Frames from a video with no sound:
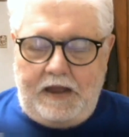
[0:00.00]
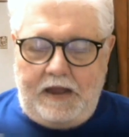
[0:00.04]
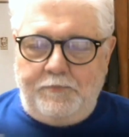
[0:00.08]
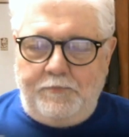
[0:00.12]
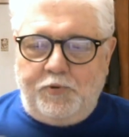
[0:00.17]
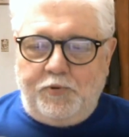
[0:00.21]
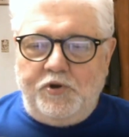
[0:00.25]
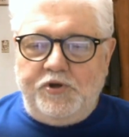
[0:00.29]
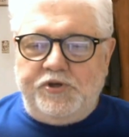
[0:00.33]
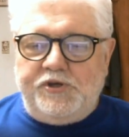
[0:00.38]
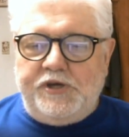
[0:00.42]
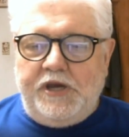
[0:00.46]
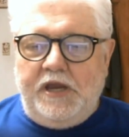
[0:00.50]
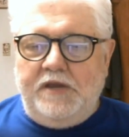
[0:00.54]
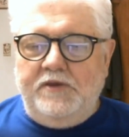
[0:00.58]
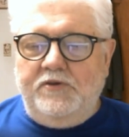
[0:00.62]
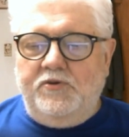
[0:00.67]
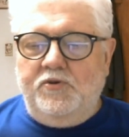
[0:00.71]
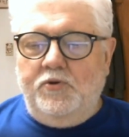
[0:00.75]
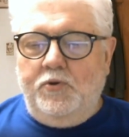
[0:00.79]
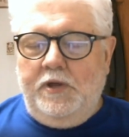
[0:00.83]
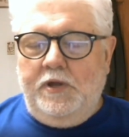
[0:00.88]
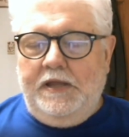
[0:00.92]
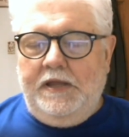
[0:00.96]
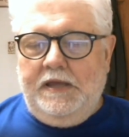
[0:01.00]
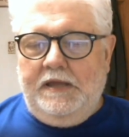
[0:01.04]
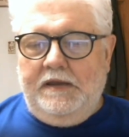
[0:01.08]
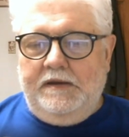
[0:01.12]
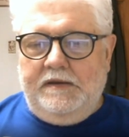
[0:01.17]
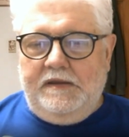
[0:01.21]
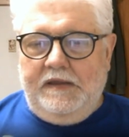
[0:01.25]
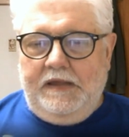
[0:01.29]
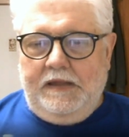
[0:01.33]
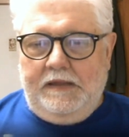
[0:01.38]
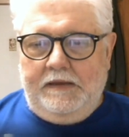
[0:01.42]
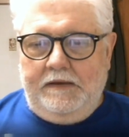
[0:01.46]
appreciate doing
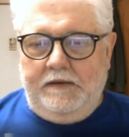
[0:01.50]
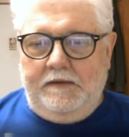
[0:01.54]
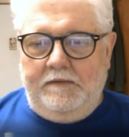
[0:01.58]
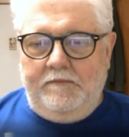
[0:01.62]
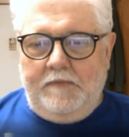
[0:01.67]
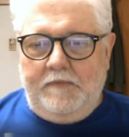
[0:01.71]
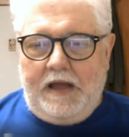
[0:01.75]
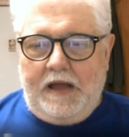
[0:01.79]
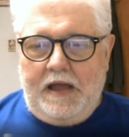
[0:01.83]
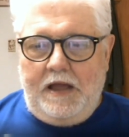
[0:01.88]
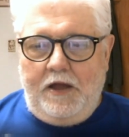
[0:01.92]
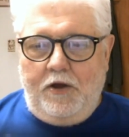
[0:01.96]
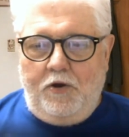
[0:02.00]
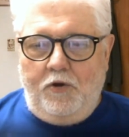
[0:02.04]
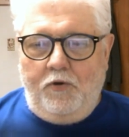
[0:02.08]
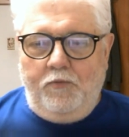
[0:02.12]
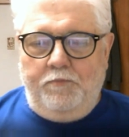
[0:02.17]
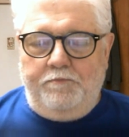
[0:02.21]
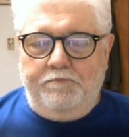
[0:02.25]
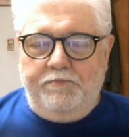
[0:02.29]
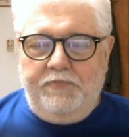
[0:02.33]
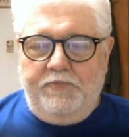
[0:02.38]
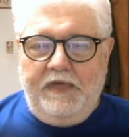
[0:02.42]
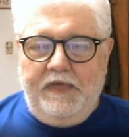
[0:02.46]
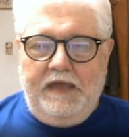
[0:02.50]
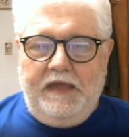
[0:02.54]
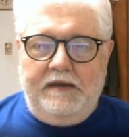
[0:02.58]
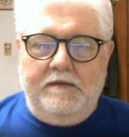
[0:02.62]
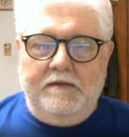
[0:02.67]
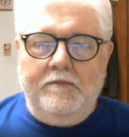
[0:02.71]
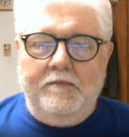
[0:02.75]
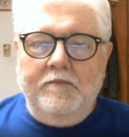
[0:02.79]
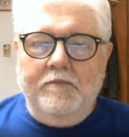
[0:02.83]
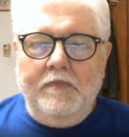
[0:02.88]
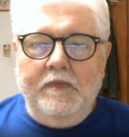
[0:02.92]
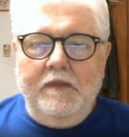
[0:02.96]
it, and I hope that
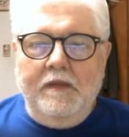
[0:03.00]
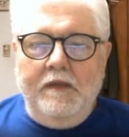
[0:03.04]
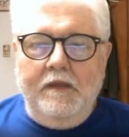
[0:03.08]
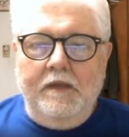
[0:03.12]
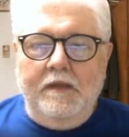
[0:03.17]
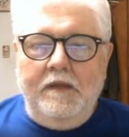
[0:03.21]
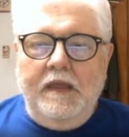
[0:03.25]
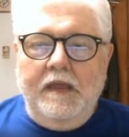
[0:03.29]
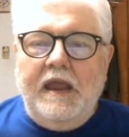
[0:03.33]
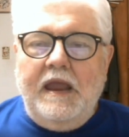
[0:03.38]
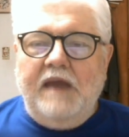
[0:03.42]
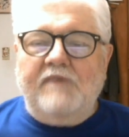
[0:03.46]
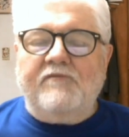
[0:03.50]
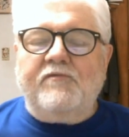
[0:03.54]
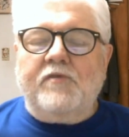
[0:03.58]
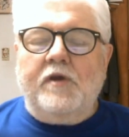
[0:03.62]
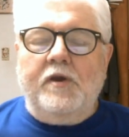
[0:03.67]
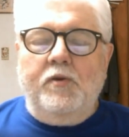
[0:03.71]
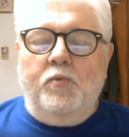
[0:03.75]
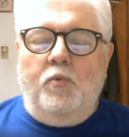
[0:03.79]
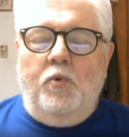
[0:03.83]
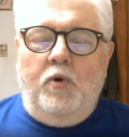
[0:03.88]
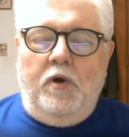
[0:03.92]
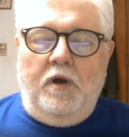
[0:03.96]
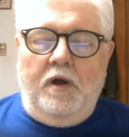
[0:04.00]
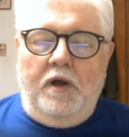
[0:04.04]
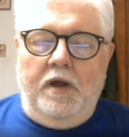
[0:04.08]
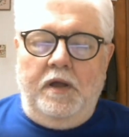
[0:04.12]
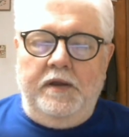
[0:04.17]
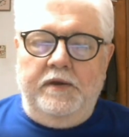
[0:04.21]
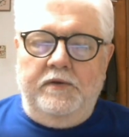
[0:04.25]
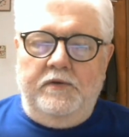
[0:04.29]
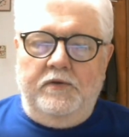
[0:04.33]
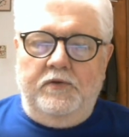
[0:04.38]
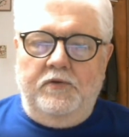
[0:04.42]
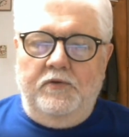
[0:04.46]

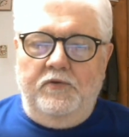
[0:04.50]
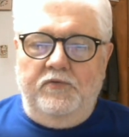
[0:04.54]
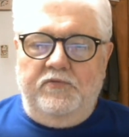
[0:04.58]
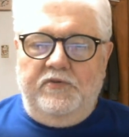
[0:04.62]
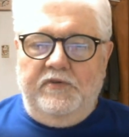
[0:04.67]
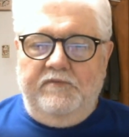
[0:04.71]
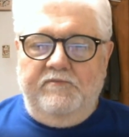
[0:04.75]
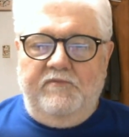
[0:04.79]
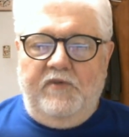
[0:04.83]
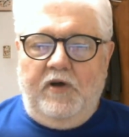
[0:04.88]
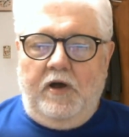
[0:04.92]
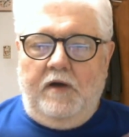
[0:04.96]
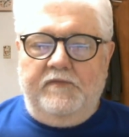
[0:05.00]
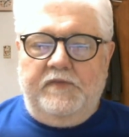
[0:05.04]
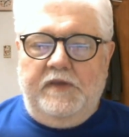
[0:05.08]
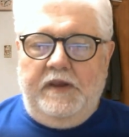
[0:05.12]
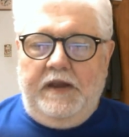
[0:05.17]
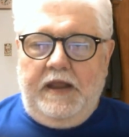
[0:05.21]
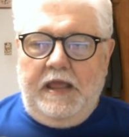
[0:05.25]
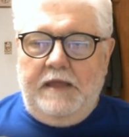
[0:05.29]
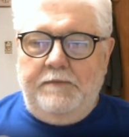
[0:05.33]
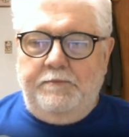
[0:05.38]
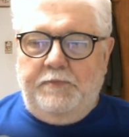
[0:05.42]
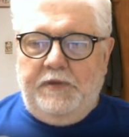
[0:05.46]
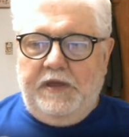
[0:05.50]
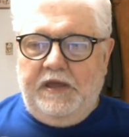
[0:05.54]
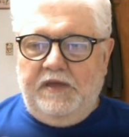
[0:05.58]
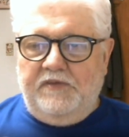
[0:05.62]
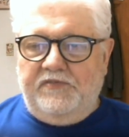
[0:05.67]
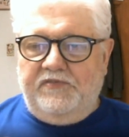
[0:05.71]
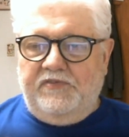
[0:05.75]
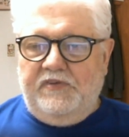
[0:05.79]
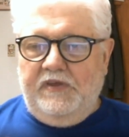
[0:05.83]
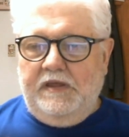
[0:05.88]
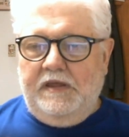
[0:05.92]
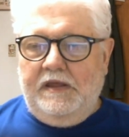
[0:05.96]
everyone who's involved in
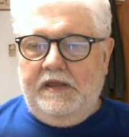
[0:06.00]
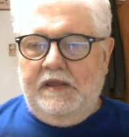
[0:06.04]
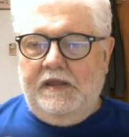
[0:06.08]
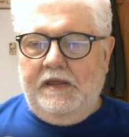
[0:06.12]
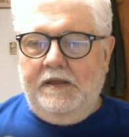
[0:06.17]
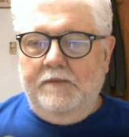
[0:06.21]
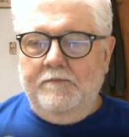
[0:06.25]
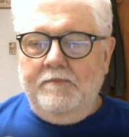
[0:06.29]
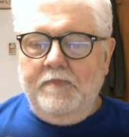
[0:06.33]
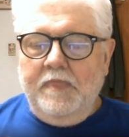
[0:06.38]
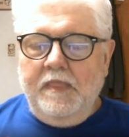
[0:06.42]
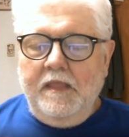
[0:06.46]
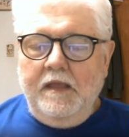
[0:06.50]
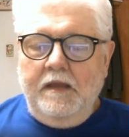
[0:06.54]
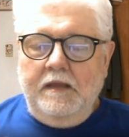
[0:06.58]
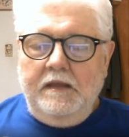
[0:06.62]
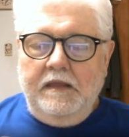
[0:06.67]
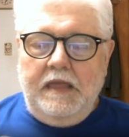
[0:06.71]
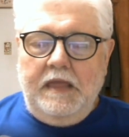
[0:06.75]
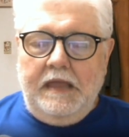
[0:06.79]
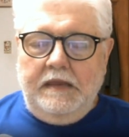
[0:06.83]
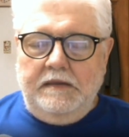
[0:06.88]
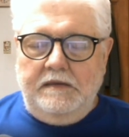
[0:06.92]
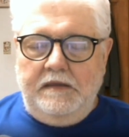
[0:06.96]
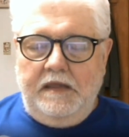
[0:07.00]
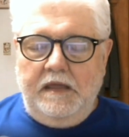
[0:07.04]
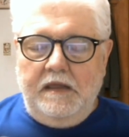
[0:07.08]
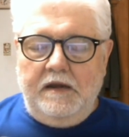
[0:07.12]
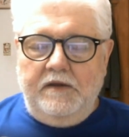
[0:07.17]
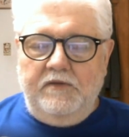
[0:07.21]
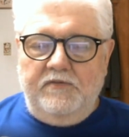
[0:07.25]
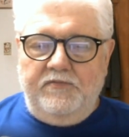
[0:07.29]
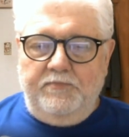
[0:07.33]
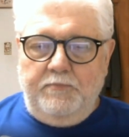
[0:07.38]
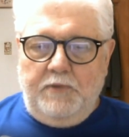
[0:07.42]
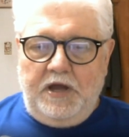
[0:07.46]
APSE can get
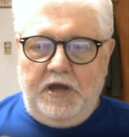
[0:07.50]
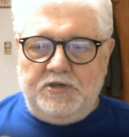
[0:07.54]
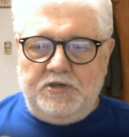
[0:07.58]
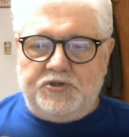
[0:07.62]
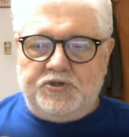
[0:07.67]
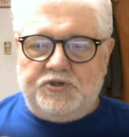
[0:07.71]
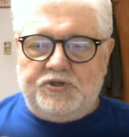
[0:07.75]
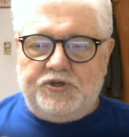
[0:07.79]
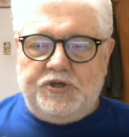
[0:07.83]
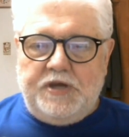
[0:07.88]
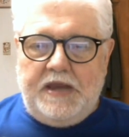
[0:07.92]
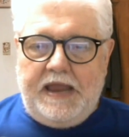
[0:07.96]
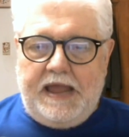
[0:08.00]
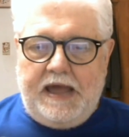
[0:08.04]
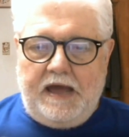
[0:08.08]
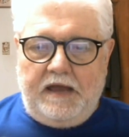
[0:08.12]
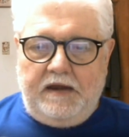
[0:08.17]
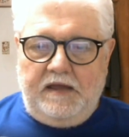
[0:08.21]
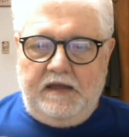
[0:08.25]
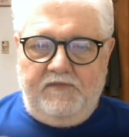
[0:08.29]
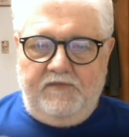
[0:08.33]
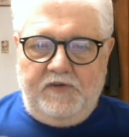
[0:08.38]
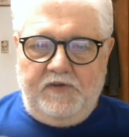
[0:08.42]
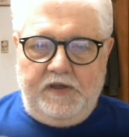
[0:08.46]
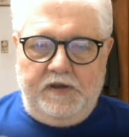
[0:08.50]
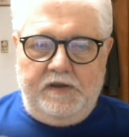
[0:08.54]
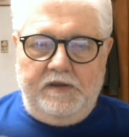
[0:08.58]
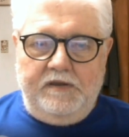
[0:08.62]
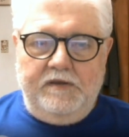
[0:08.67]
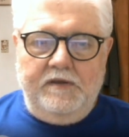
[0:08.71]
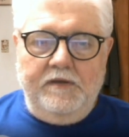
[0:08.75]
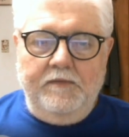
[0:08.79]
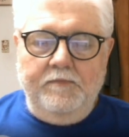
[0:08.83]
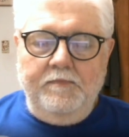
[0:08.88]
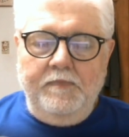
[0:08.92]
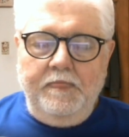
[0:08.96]
as much out of it
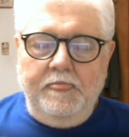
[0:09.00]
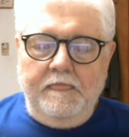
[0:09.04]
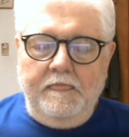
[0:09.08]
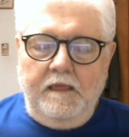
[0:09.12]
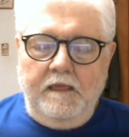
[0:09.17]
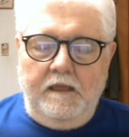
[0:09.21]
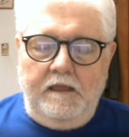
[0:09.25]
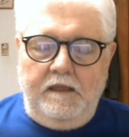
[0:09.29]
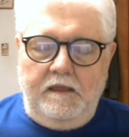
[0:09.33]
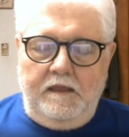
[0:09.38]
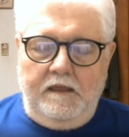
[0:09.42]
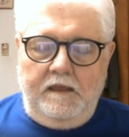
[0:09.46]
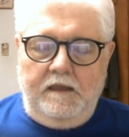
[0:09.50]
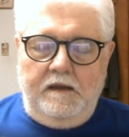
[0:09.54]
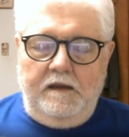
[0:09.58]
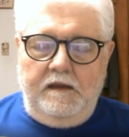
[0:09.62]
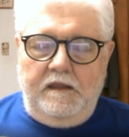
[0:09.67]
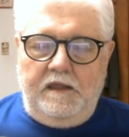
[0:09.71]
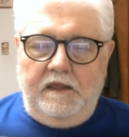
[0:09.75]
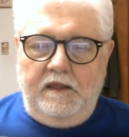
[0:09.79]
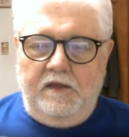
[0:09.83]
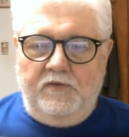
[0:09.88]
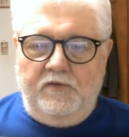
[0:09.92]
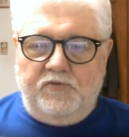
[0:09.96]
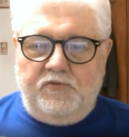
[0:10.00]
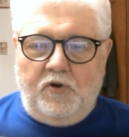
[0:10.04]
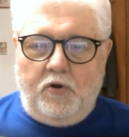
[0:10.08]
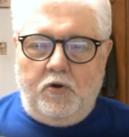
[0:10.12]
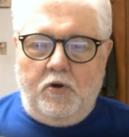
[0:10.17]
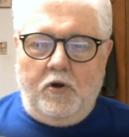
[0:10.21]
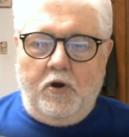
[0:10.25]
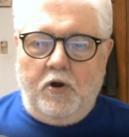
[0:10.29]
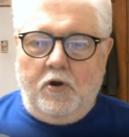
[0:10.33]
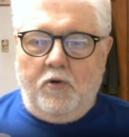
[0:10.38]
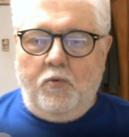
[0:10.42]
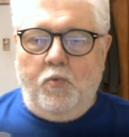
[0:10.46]
in his
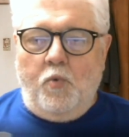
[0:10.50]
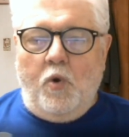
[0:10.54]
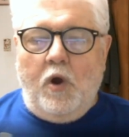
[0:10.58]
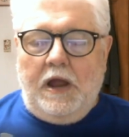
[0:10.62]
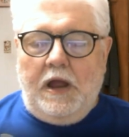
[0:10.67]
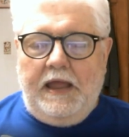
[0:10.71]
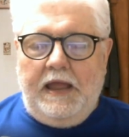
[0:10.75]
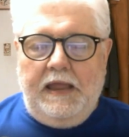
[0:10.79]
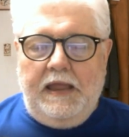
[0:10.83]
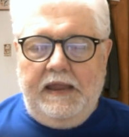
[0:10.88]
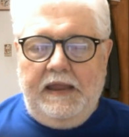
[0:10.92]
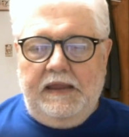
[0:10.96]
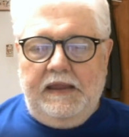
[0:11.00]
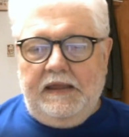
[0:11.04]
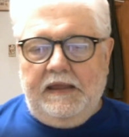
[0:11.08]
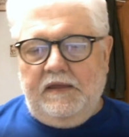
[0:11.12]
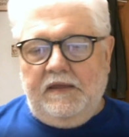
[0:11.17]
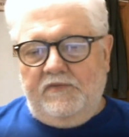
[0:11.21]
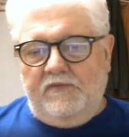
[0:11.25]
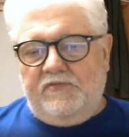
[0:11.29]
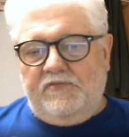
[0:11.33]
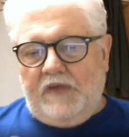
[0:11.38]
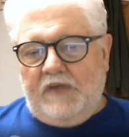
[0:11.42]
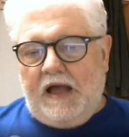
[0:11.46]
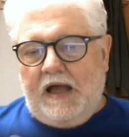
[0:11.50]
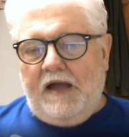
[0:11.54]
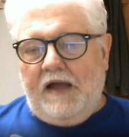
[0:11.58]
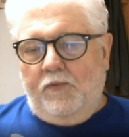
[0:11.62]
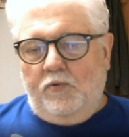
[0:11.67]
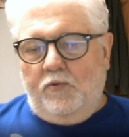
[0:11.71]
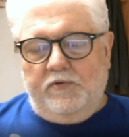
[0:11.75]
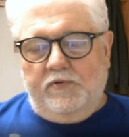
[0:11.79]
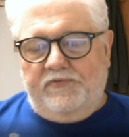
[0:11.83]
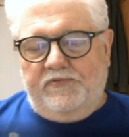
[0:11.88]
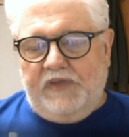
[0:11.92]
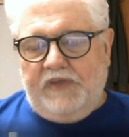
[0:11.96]
or her way as I
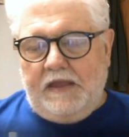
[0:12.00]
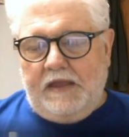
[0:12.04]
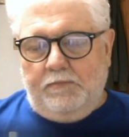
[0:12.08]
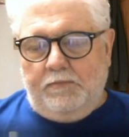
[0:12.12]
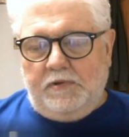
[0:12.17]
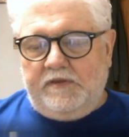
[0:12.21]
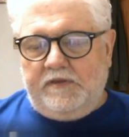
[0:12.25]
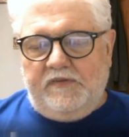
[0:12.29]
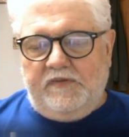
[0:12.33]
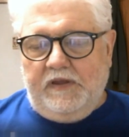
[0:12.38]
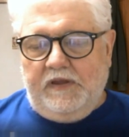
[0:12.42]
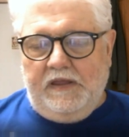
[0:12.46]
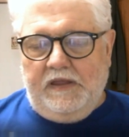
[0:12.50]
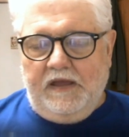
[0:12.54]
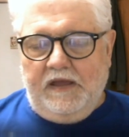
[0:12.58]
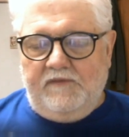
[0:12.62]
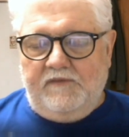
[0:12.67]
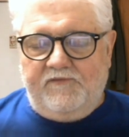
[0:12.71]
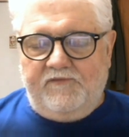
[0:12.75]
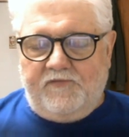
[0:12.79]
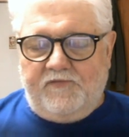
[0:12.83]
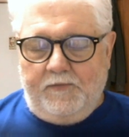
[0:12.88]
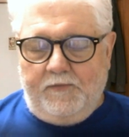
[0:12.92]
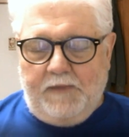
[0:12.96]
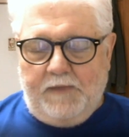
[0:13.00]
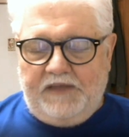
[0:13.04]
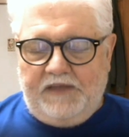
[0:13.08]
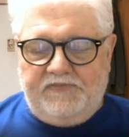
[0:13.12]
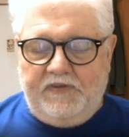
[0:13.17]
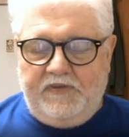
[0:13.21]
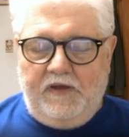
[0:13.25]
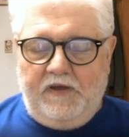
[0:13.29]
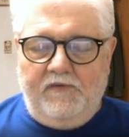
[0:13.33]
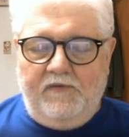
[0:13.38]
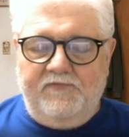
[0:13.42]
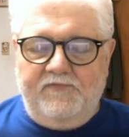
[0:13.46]
was able to get for
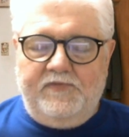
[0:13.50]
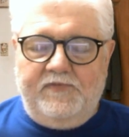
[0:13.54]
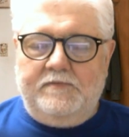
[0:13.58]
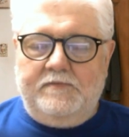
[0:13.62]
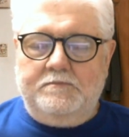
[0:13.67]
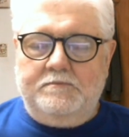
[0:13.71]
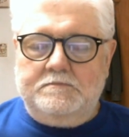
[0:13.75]
myself.